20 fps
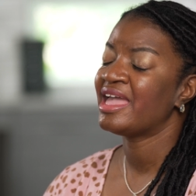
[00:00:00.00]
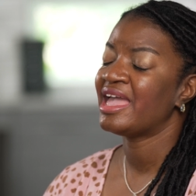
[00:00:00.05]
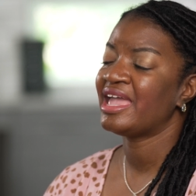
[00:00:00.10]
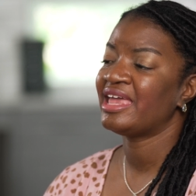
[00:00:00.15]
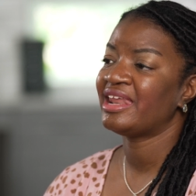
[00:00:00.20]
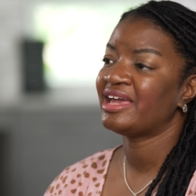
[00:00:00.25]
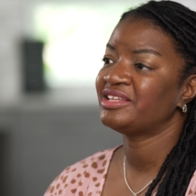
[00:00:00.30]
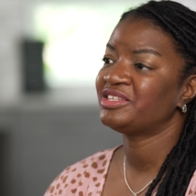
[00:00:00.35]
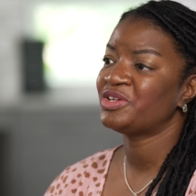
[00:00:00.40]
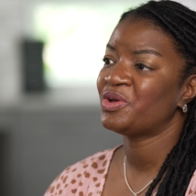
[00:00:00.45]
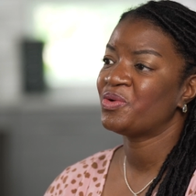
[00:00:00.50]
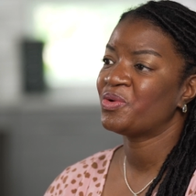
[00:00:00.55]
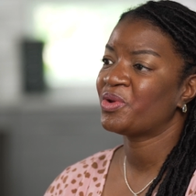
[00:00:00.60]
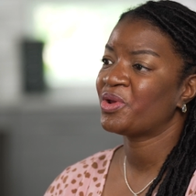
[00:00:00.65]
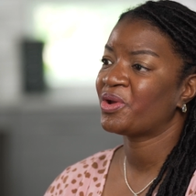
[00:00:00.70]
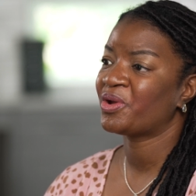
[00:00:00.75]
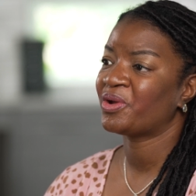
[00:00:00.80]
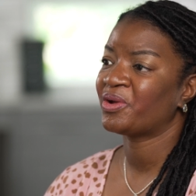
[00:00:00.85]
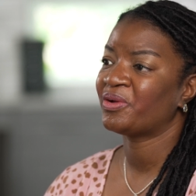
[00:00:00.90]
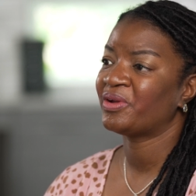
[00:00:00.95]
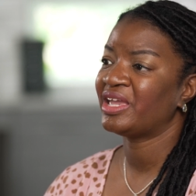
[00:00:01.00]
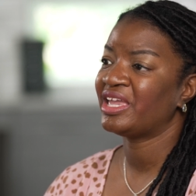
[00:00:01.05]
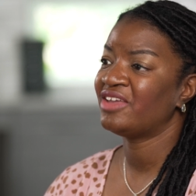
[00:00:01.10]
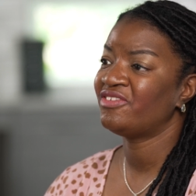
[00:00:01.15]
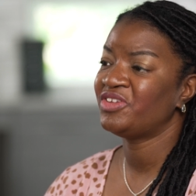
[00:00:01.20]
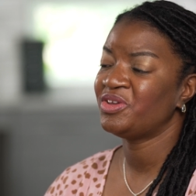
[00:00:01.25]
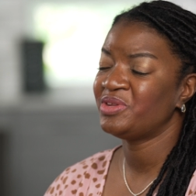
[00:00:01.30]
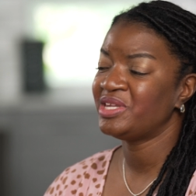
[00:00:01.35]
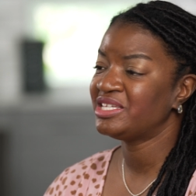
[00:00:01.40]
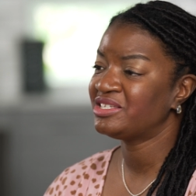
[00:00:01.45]
And I told her,
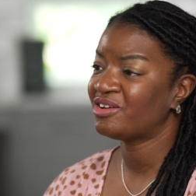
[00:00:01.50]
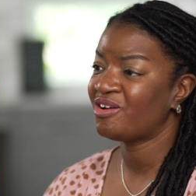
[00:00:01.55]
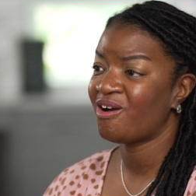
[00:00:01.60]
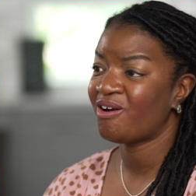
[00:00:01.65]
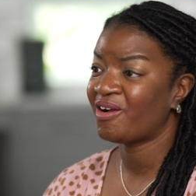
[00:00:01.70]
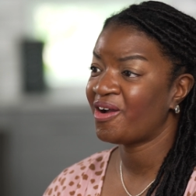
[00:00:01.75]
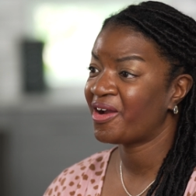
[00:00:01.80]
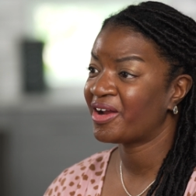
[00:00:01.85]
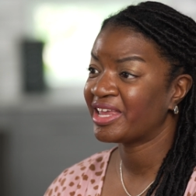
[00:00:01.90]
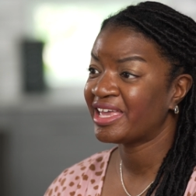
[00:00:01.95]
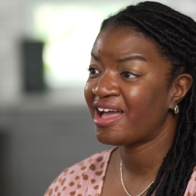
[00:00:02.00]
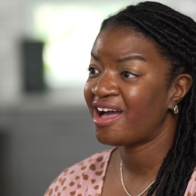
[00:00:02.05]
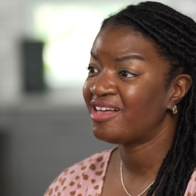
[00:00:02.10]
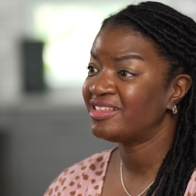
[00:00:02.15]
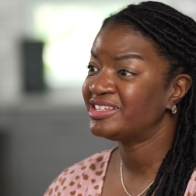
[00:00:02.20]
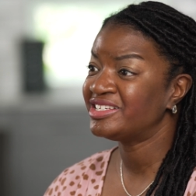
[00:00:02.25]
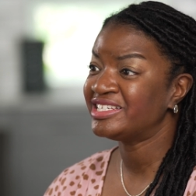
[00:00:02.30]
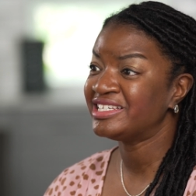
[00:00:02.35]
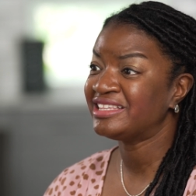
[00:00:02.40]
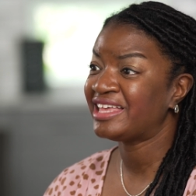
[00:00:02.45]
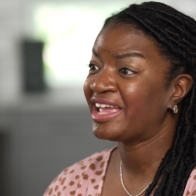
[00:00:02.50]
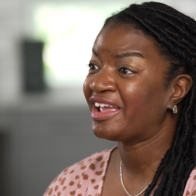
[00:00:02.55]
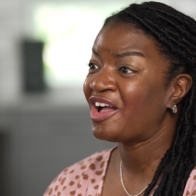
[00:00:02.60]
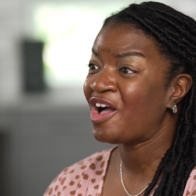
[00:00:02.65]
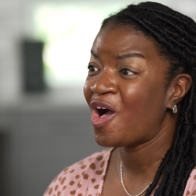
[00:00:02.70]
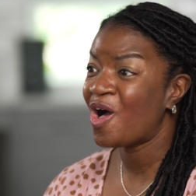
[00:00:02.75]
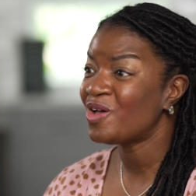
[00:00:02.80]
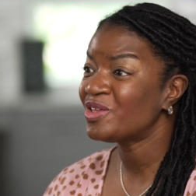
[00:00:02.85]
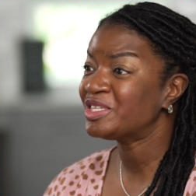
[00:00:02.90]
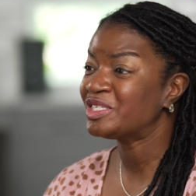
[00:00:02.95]
if you need to call cardiology,
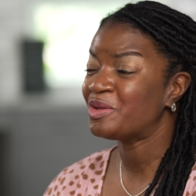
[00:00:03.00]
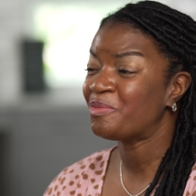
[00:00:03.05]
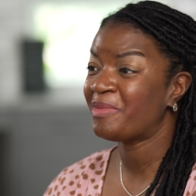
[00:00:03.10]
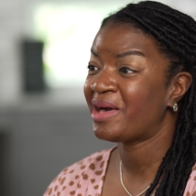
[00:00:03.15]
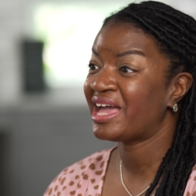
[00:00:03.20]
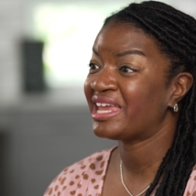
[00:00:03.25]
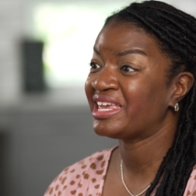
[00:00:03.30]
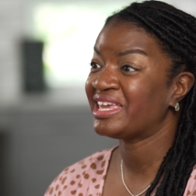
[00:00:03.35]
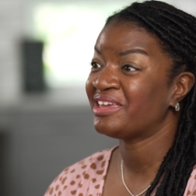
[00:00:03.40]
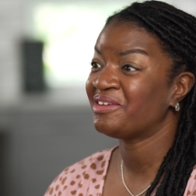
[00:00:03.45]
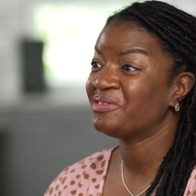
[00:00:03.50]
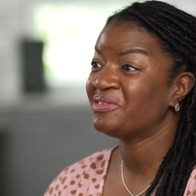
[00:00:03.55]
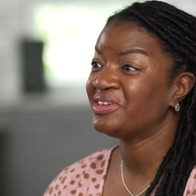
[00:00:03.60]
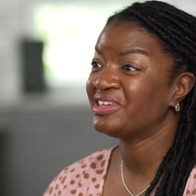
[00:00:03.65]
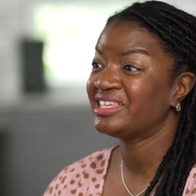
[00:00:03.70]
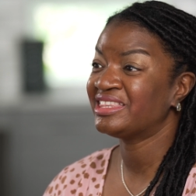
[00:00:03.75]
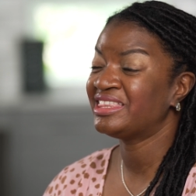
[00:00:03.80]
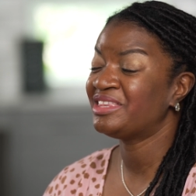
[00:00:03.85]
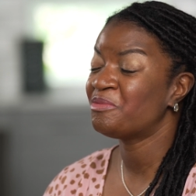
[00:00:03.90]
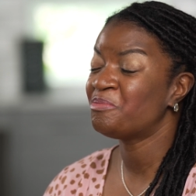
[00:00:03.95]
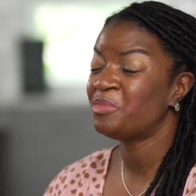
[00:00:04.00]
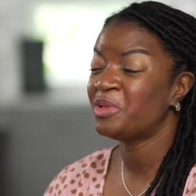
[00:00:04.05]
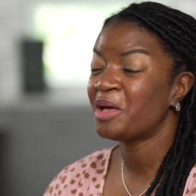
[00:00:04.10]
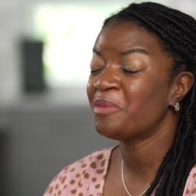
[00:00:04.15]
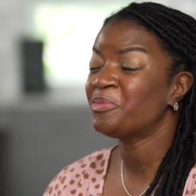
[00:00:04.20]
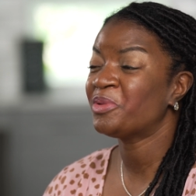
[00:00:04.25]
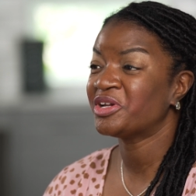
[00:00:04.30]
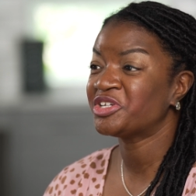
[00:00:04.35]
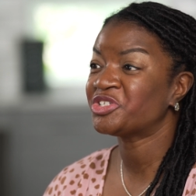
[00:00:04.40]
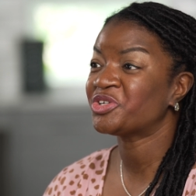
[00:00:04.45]
call somebody, the
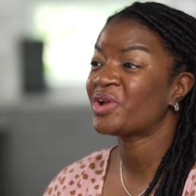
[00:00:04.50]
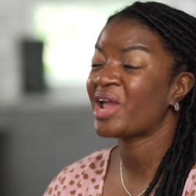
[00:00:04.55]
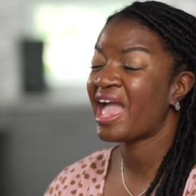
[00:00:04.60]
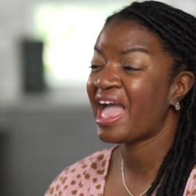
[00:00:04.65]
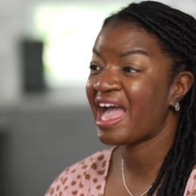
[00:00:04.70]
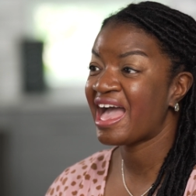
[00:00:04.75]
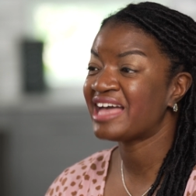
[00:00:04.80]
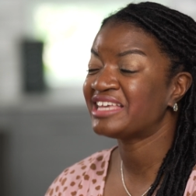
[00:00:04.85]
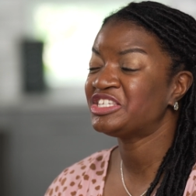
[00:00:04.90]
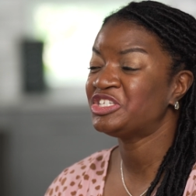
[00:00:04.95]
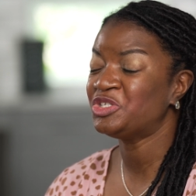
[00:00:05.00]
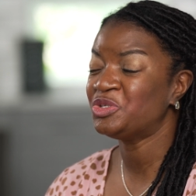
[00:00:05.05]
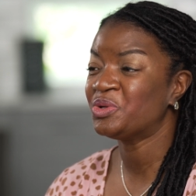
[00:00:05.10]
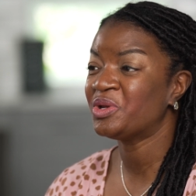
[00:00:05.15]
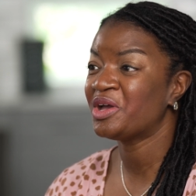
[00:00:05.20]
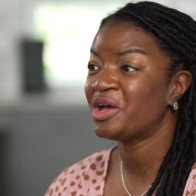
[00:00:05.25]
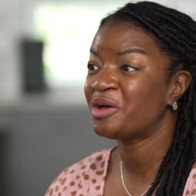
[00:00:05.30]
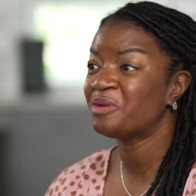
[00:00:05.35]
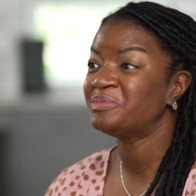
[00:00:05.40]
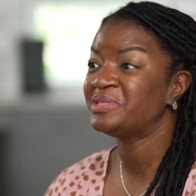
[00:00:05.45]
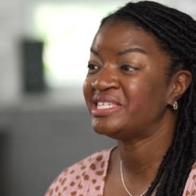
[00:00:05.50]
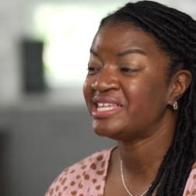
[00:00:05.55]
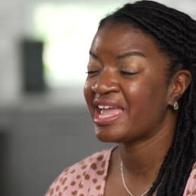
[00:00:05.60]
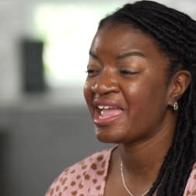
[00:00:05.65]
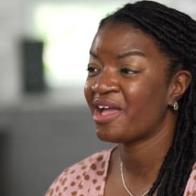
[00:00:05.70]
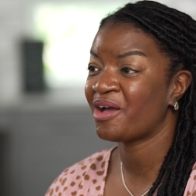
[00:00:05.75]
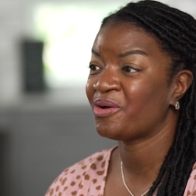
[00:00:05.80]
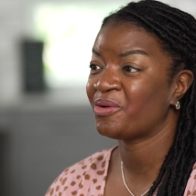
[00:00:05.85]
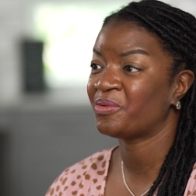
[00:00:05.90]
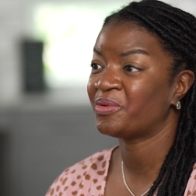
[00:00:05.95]
blood pressure has to come
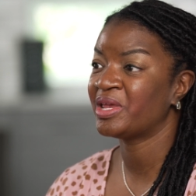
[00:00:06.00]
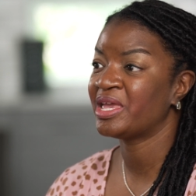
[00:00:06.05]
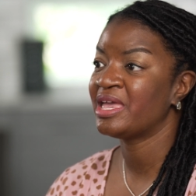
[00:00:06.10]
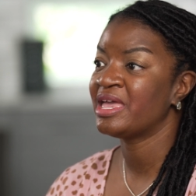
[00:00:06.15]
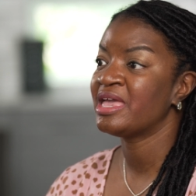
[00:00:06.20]
down.